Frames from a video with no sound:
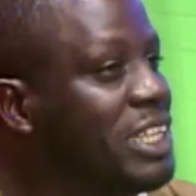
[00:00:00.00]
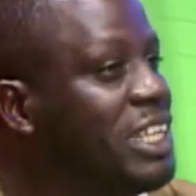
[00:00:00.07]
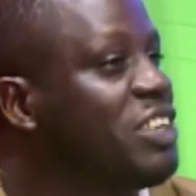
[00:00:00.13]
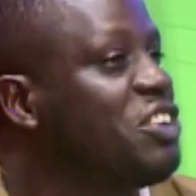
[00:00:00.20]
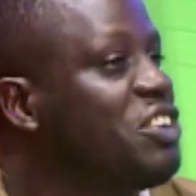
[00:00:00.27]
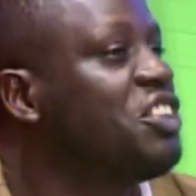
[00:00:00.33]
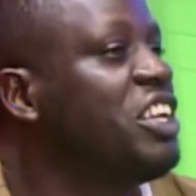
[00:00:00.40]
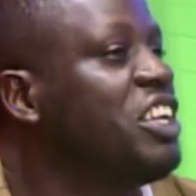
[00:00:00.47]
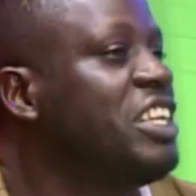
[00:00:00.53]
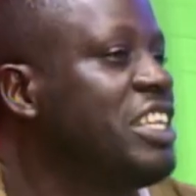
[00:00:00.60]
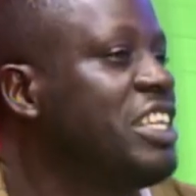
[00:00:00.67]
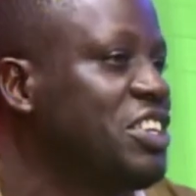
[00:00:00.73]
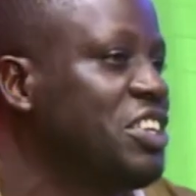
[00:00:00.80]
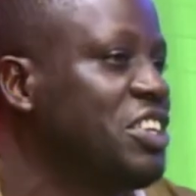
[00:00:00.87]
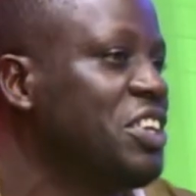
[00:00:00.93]

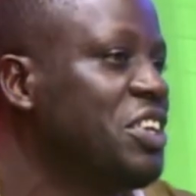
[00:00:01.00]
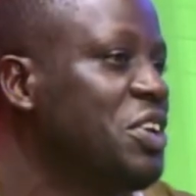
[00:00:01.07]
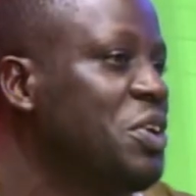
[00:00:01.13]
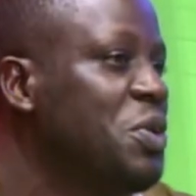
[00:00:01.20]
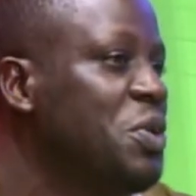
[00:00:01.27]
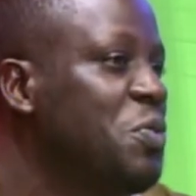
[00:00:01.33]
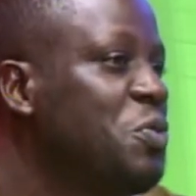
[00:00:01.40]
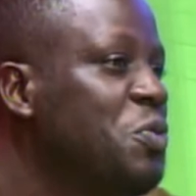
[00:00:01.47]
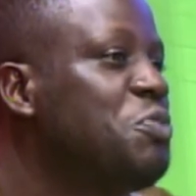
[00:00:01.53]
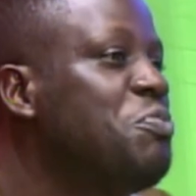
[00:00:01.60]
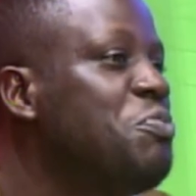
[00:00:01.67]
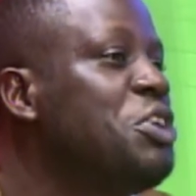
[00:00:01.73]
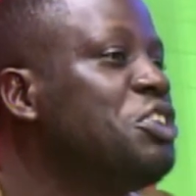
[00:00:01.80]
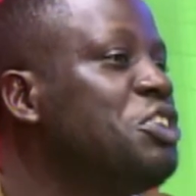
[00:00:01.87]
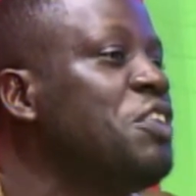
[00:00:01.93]
Christianity, which
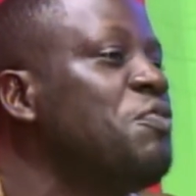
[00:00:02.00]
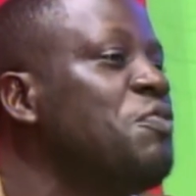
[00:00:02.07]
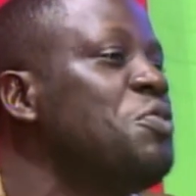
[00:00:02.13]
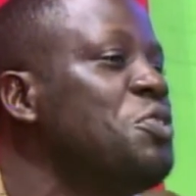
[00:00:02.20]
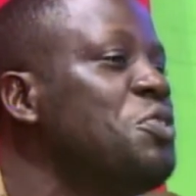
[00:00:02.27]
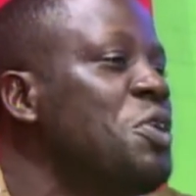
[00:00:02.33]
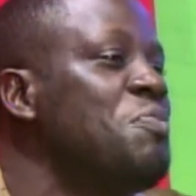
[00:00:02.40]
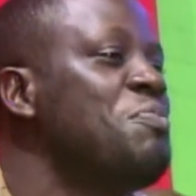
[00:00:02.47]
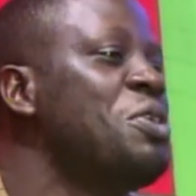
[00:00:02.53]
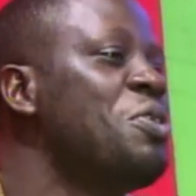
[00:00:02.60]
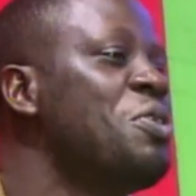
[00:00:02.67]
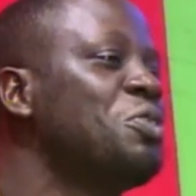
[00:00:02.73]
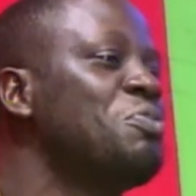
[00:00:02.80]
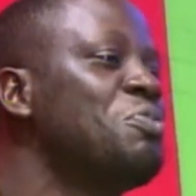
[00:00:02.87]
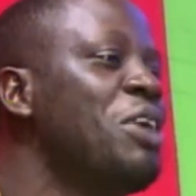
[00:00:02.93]
means if you don't
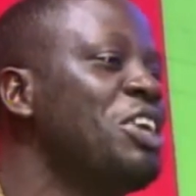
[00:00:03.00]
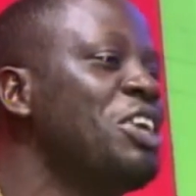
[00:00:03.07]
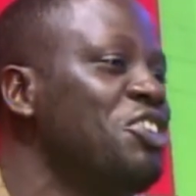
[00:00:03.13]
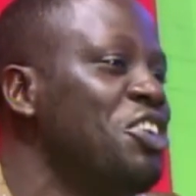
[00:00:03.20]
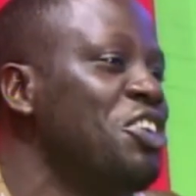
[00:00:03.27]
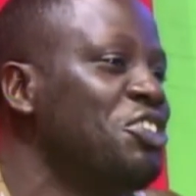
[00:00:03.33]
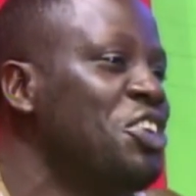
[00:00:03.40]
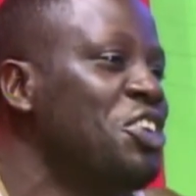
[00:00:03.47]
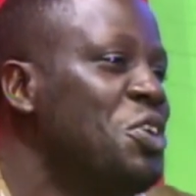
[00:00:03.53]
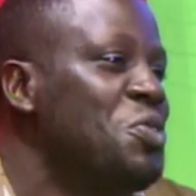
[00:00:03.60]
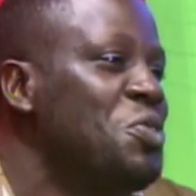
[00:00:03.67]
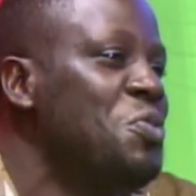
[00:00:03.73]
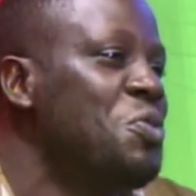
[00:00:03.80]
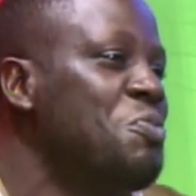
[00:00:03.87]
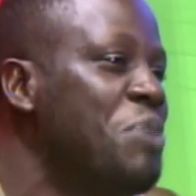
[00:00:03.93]
belong to my church,
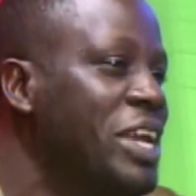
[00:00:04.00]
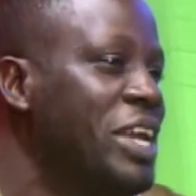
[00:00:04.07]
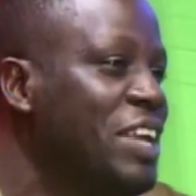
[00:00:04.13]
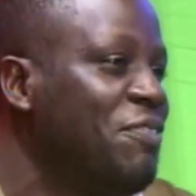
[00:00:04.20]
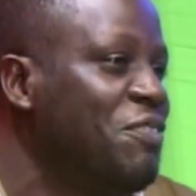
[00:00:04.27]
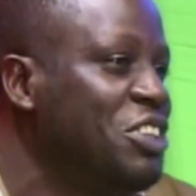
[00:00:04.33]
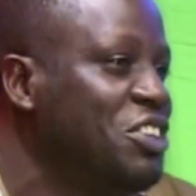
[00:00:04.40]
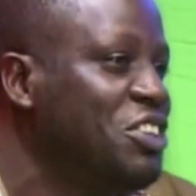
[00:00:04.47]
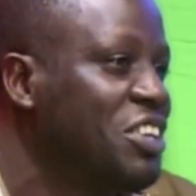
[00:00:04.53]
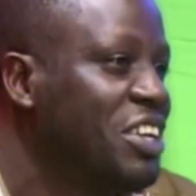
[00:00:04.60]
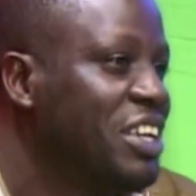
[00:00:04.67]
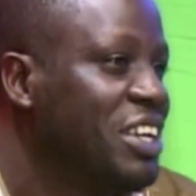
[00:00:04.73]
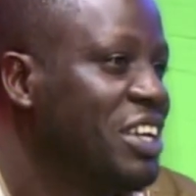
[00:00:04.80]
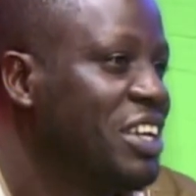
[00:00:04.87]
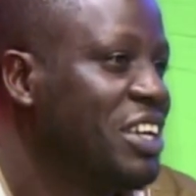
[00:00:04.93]
you won't benefit.
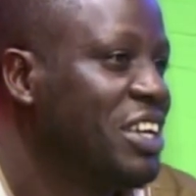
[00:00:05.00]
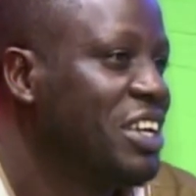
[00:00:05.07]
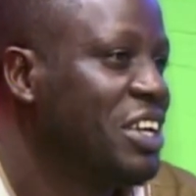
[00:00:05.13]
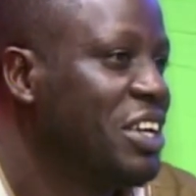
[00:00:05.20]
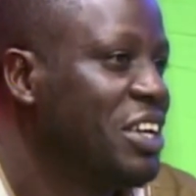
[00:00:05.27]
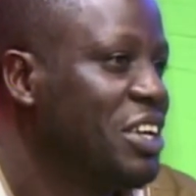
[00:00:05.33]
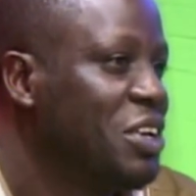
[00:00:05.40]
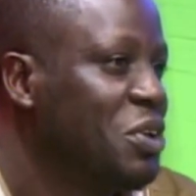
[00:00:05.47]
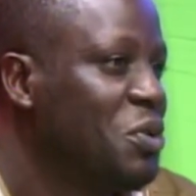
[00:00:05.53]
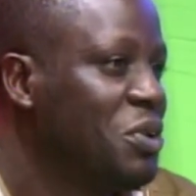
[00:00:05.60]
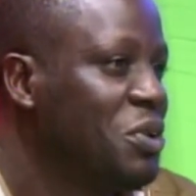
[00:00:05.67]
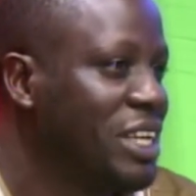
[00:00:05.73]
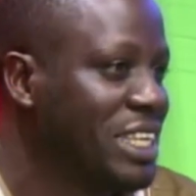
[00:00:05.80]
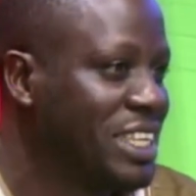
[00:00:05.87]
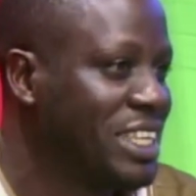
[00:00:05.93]
You
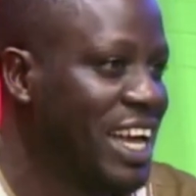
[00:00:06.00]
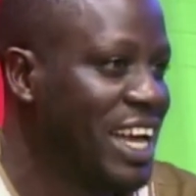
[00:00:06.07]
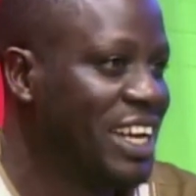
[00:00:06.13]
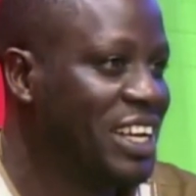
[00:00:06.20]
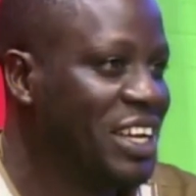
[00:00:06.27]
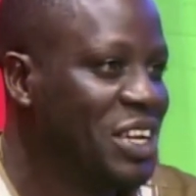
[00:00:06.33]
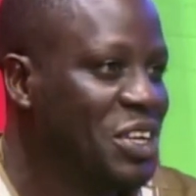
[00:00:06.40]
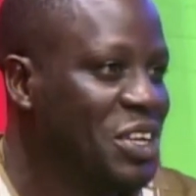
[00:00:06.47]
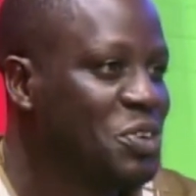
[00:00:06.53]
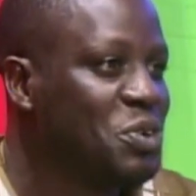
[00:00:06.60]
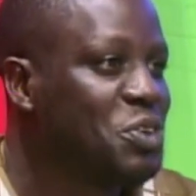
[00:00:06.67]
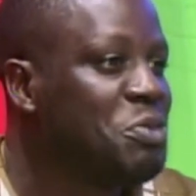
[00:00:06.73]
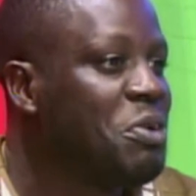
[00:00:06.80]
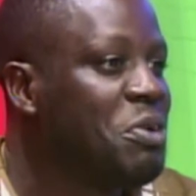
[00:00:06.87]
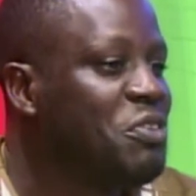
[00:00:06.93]
understand? So
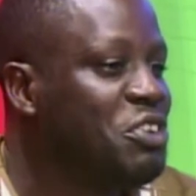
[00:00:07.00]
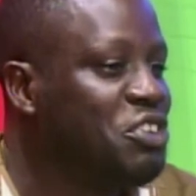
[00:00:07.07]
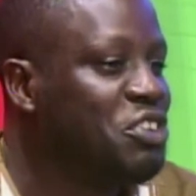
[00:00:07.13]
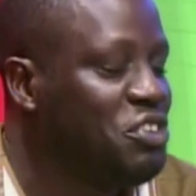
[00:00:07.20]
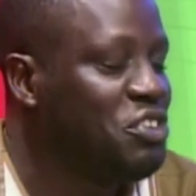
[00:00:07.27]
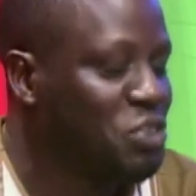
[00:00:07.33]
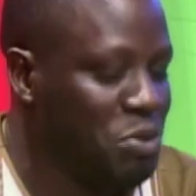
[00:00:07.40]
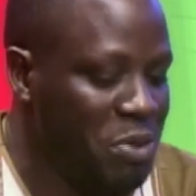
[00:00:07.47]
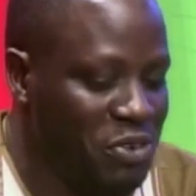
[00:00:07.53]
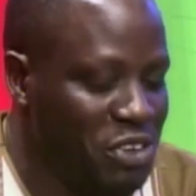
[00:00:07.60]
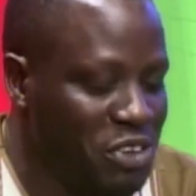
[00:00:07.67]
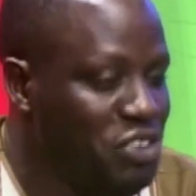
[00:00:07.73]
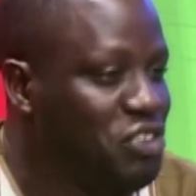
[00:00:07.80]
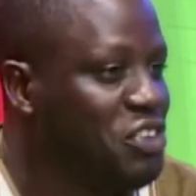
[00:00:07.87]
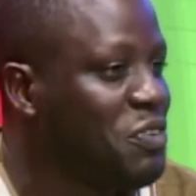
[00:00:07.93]
some of
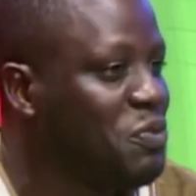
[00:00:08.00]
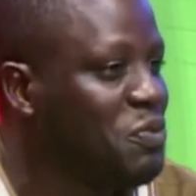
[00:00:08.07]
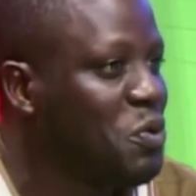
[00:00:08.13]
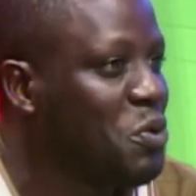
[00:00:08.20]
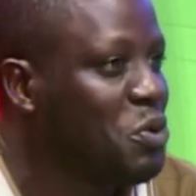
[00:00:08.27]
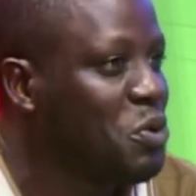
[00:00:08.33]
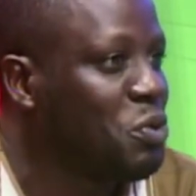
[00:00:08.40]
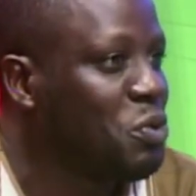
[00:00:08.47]
these chiefs also.